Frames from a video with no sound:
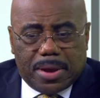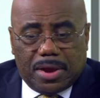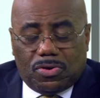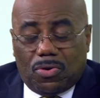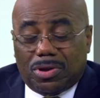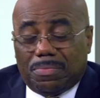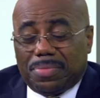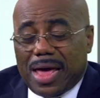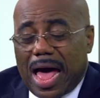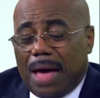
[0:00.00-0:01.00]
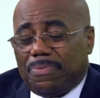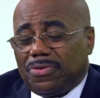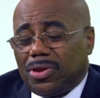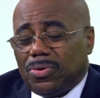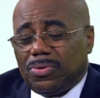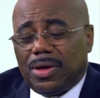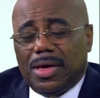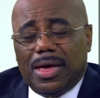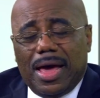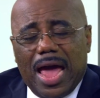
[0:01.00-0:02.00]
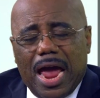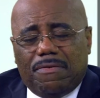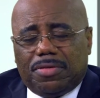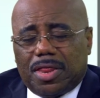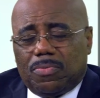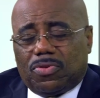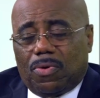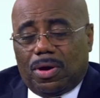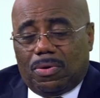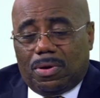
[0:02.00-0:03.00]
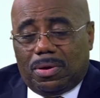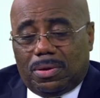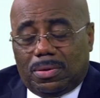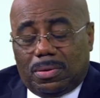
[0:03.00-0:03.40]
And I told him the absolute, everything that was going on.